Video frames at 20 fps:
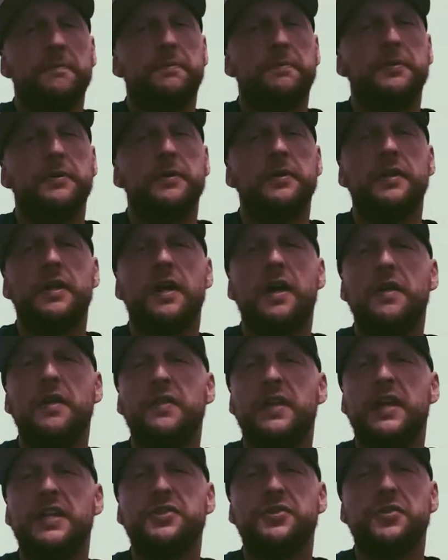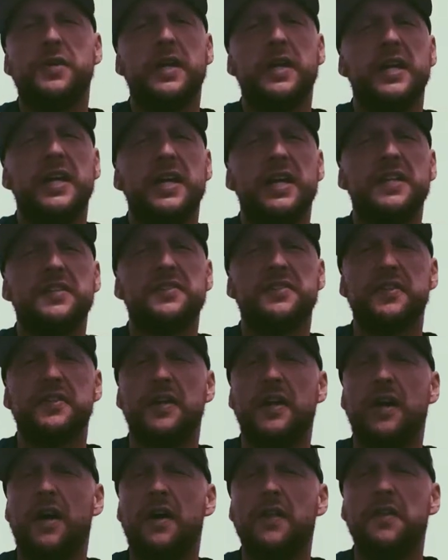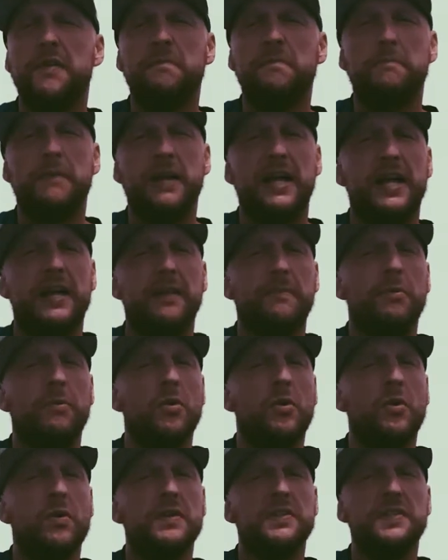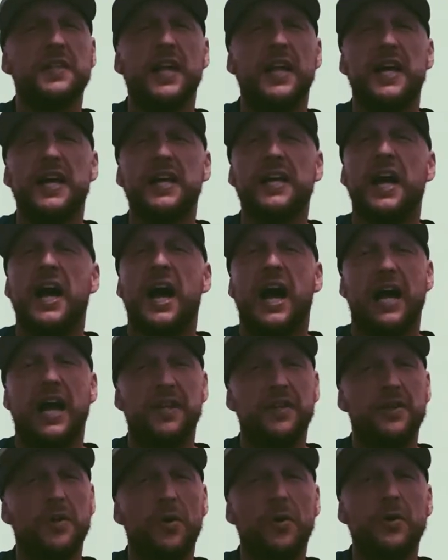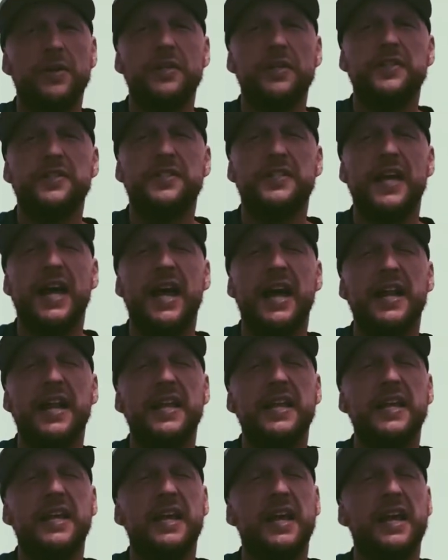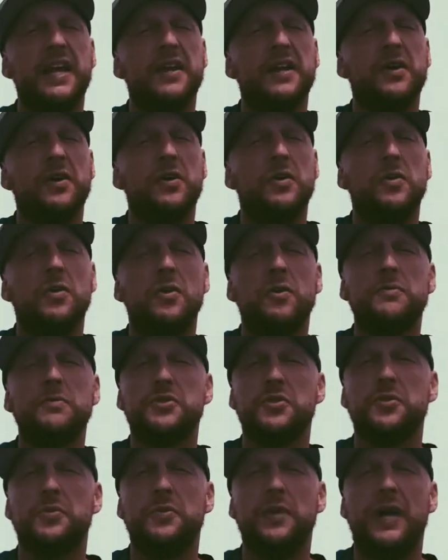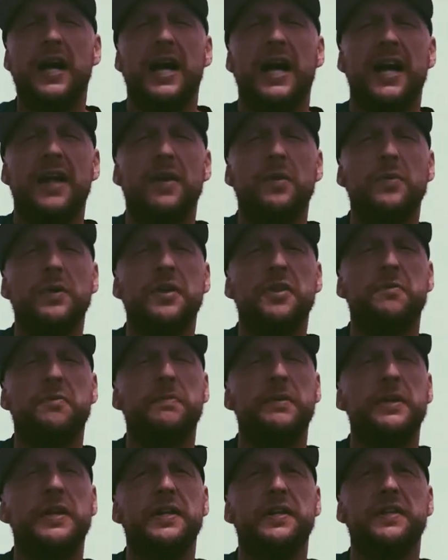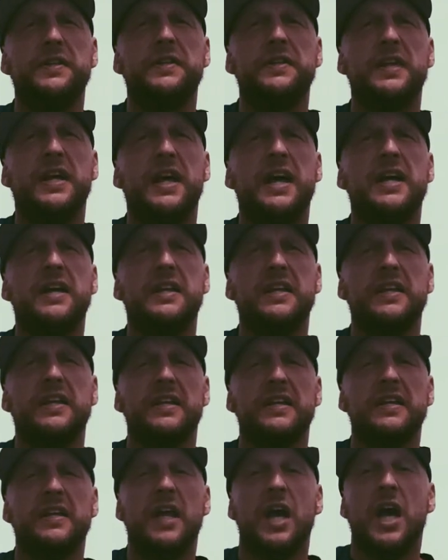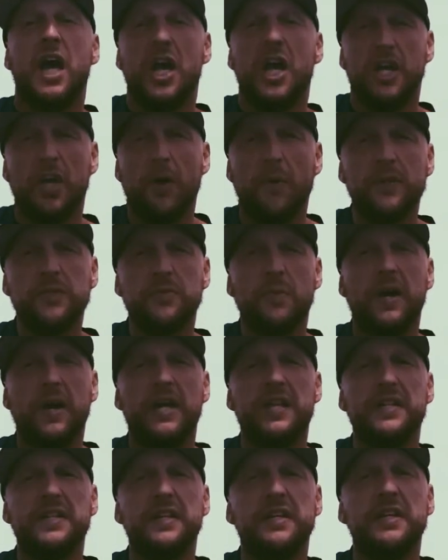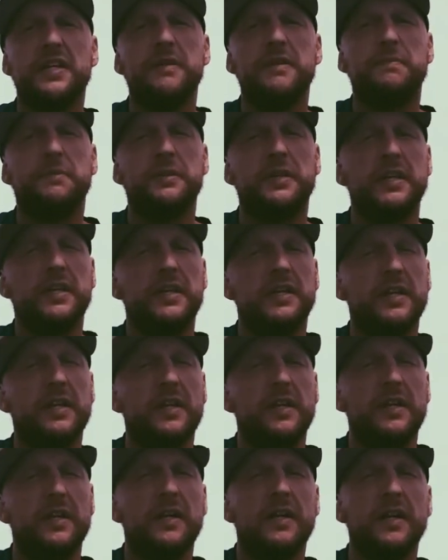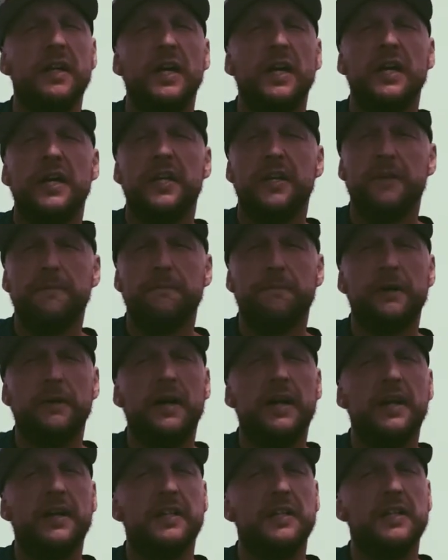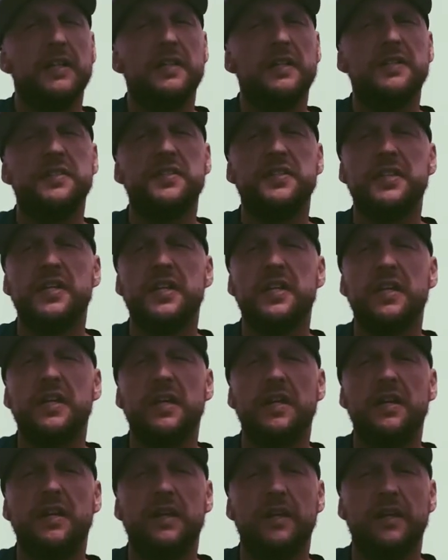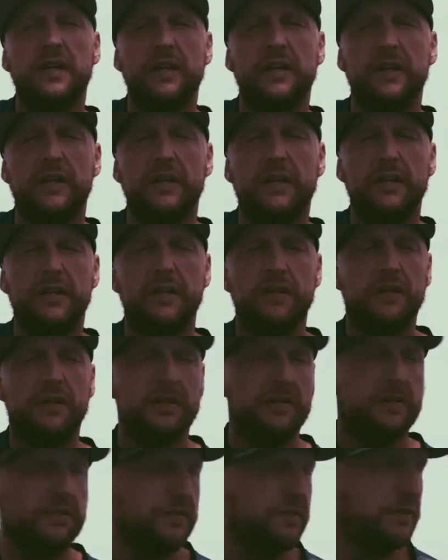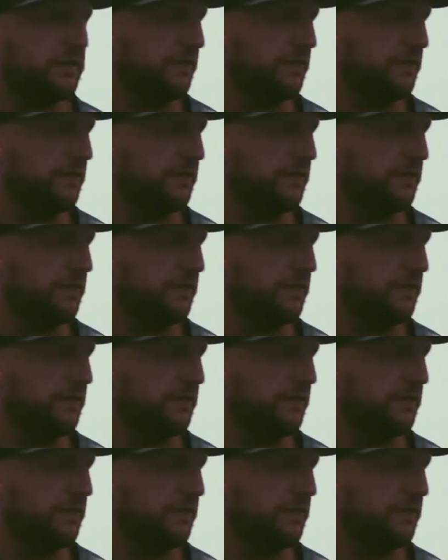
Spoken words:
Put on that dress that all them bad boys like. I know your daddy ain't home, so ride with me tonight. You always wind up here in a puddle of tears.